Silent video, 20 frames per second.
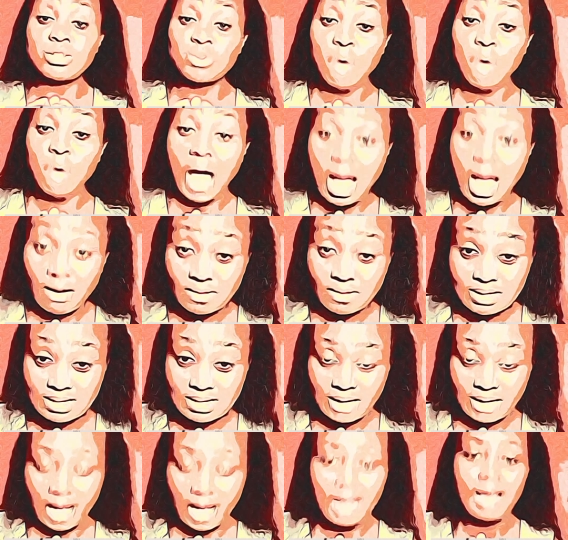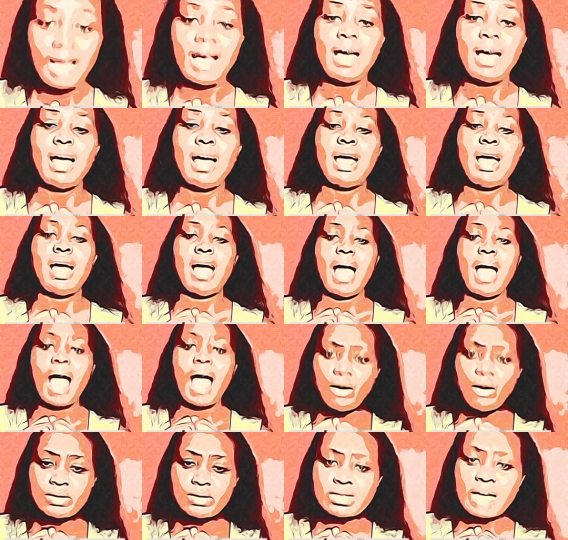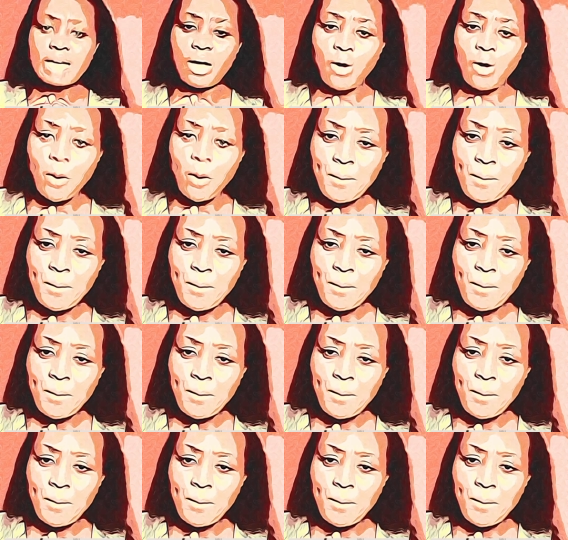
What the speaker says: run to Hausa. Hausa